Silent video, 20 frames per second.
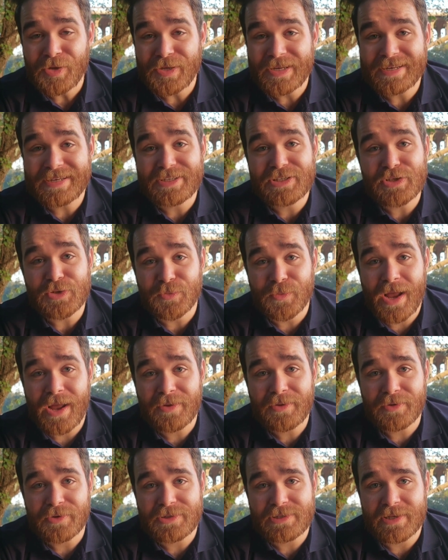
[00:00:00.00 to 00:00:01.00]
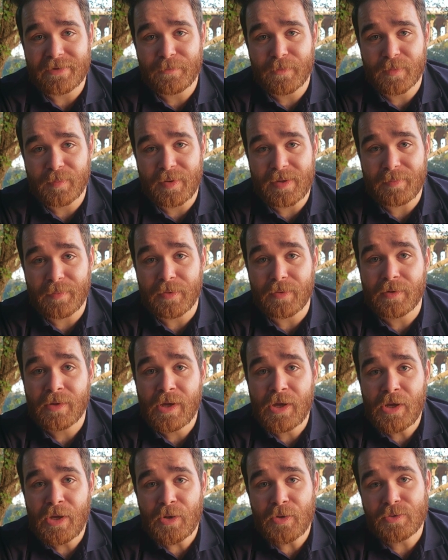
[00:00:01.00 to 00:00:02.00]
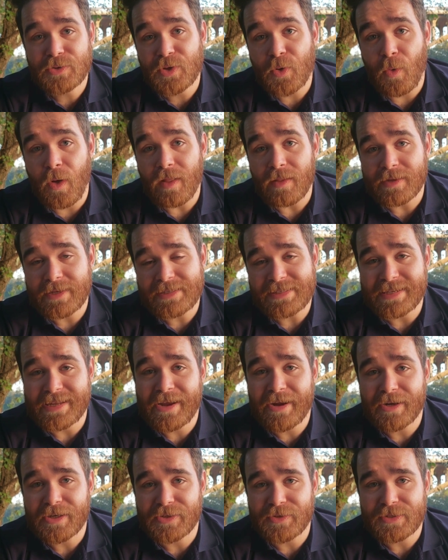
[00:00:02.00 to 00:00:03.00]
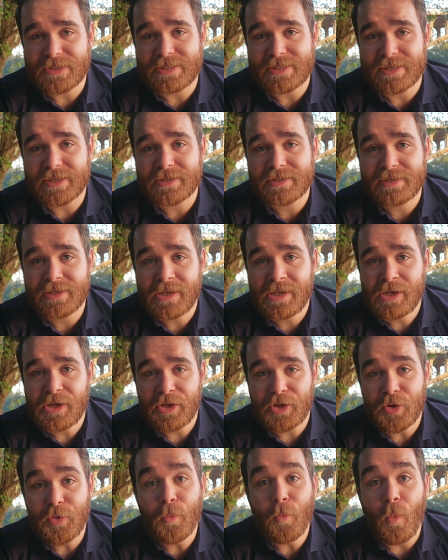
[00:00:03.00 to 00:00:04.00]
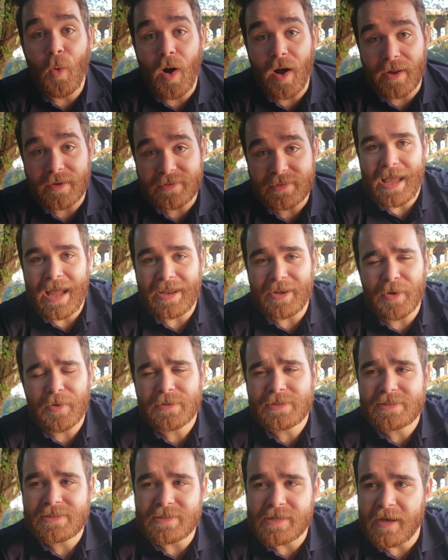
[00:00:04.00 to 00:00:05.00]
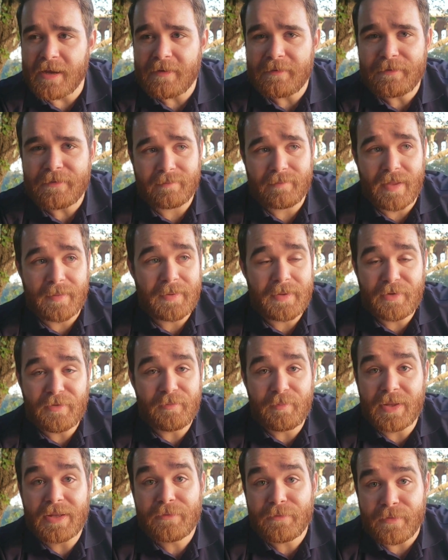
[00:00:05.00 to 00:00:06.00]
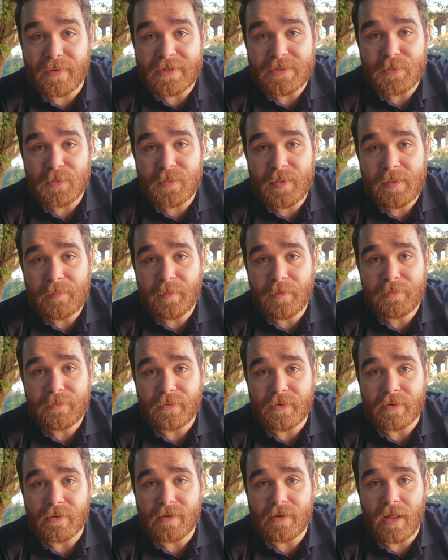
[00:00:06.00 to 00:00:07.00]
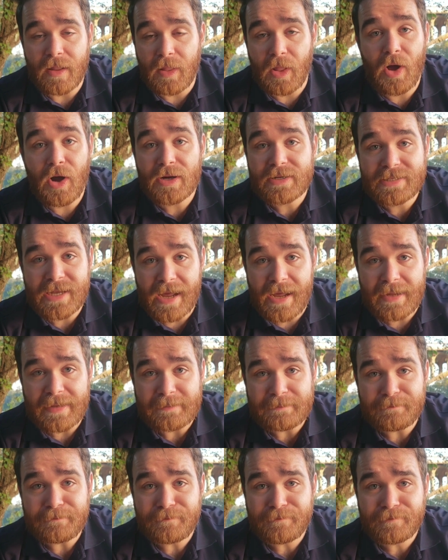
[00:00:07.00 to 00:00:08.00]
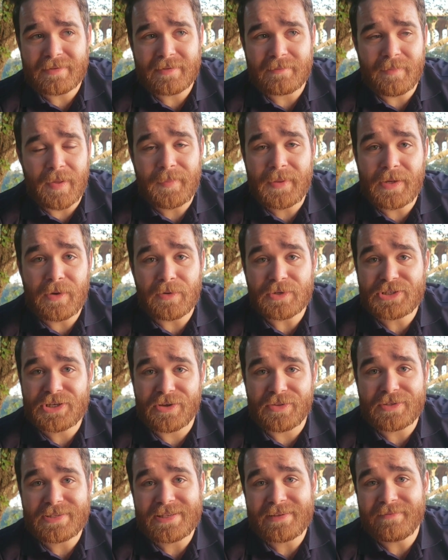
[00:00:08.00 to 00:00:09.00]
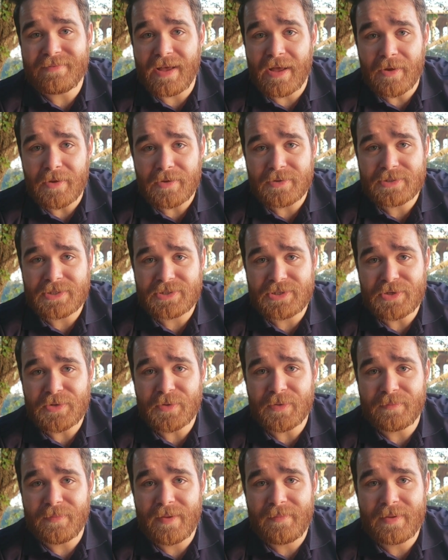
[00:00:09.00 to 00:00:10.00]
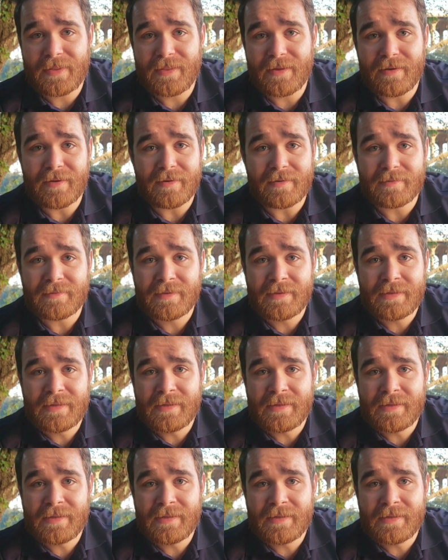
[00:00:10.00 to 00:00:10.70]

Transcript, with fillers: you need to surround yourself with people whose qualities and characteristics you want. I know it's tough. Maybe you've been friends with people for a long time. Maybe they don't share the same values as you, and maybe they're